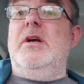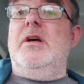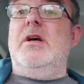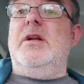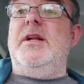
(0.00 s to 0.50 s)

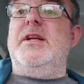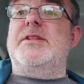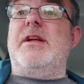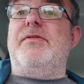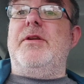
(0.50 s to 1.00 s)
and it is
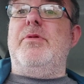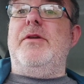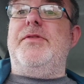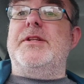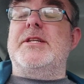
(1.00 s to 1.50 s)
definitely
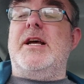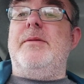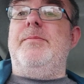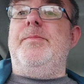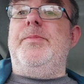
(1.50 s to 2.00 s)
worth your
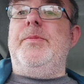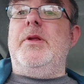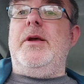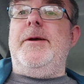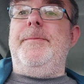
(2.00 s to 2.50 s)
time.
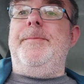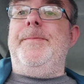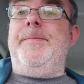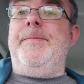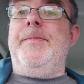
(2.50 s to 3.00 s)
Um,
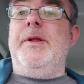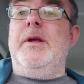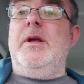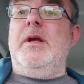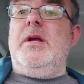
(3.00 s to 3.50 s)

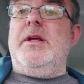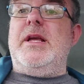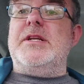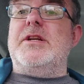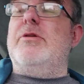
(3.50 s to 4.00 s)
yeah,
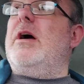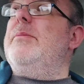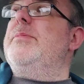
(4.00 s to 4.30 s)
so I'm